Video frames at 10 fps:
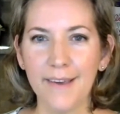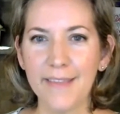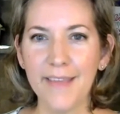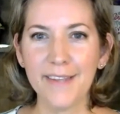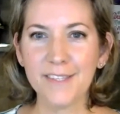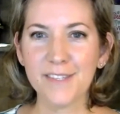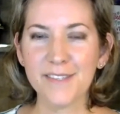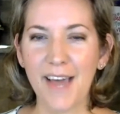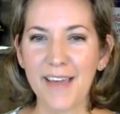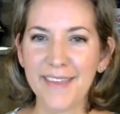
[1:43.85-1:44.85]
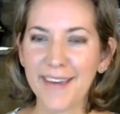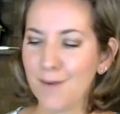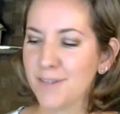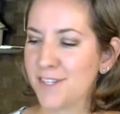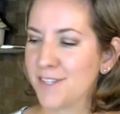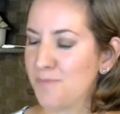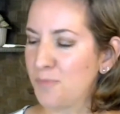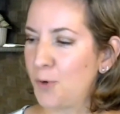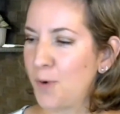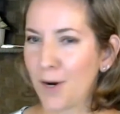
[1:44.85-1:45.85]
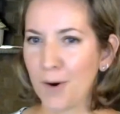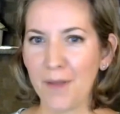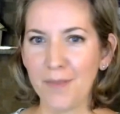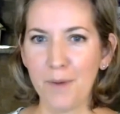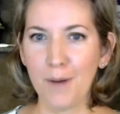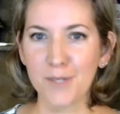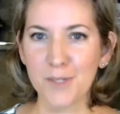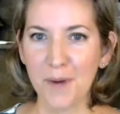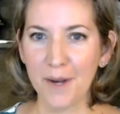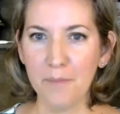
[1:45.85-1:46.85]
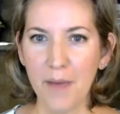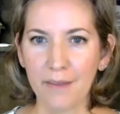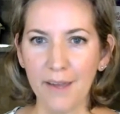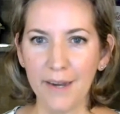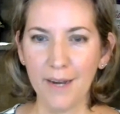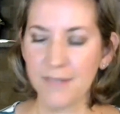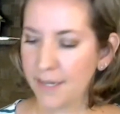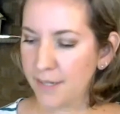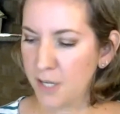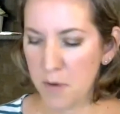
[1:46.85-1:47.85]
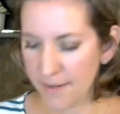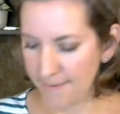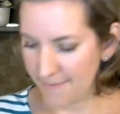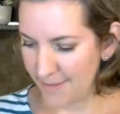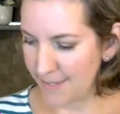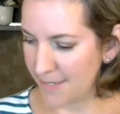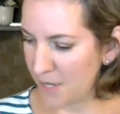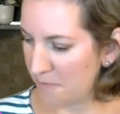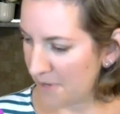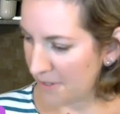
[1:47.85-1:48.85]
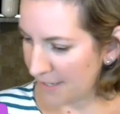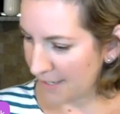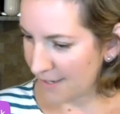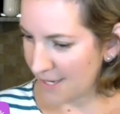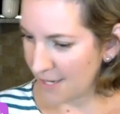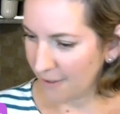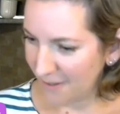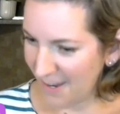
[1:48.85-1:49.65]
And then it's just, I think I was just quicker on the publish button back then. I was like, you know what, this is how I'm feeling, and here